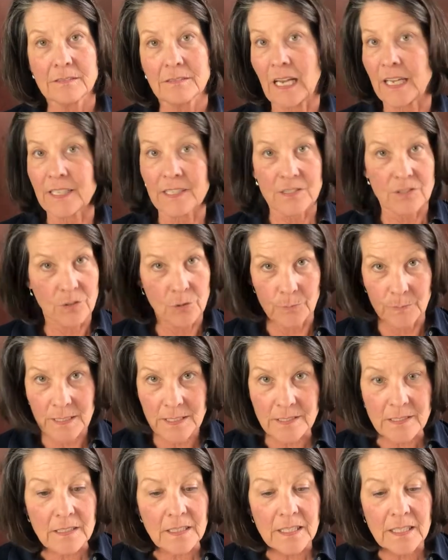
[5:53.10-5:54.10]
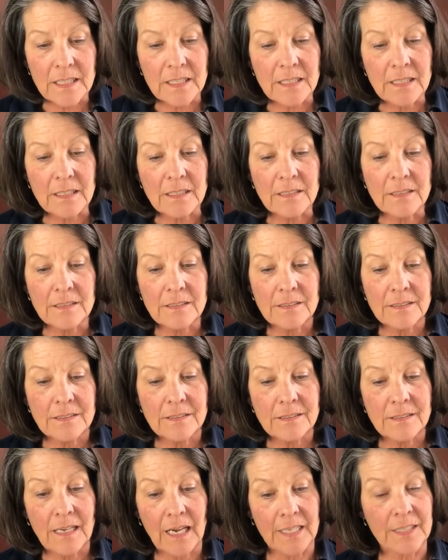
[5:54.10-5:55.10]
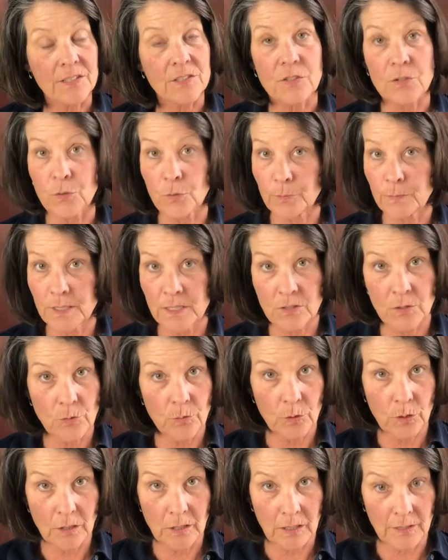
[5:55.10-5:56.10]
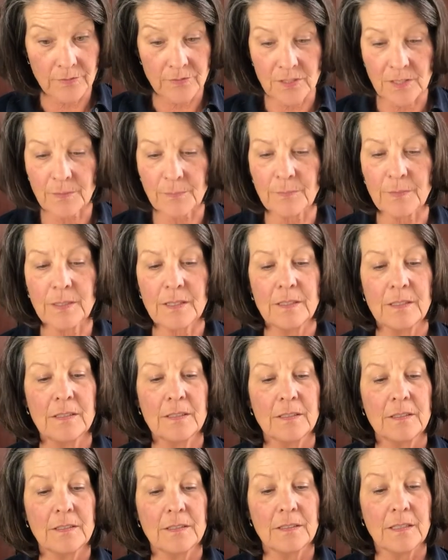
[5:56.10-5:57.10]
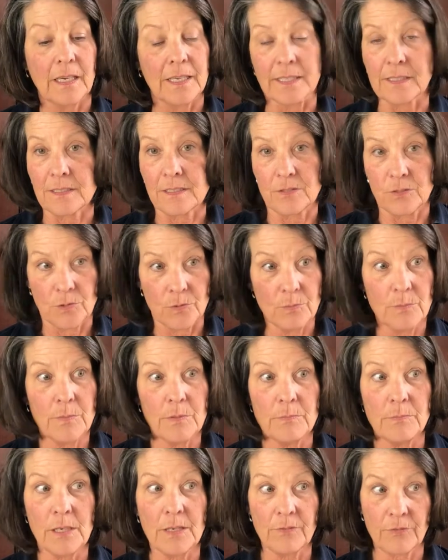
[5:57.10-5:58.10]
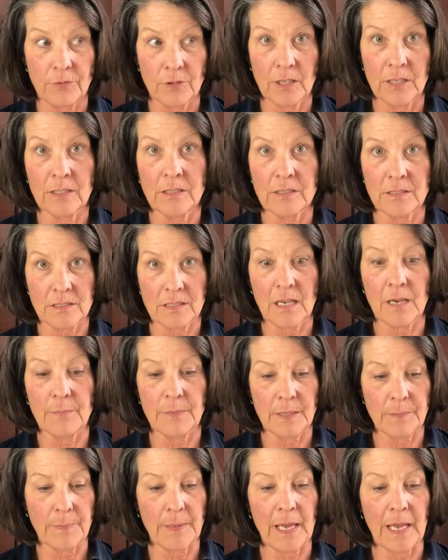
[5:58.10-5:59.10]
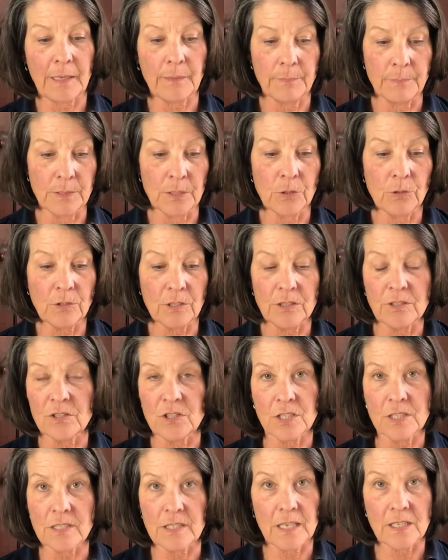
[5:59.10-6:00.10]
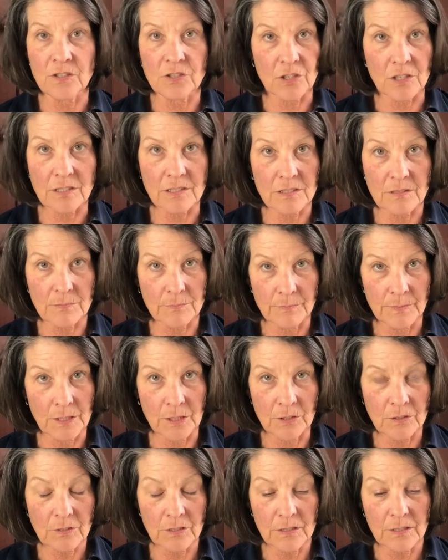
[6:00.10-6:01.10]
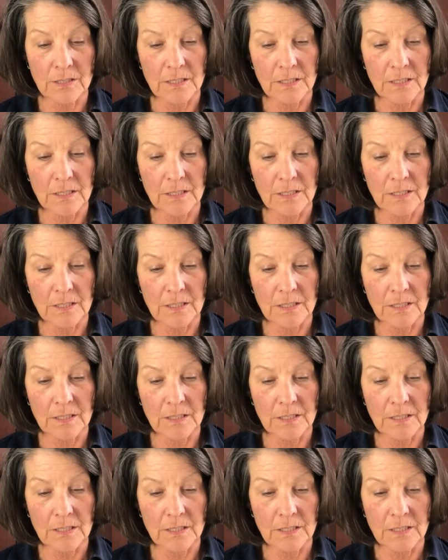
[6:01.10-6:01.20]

I assume he's a he. I assume his owner loves him. I assume my friend is coming back. Milk, she said, just milk.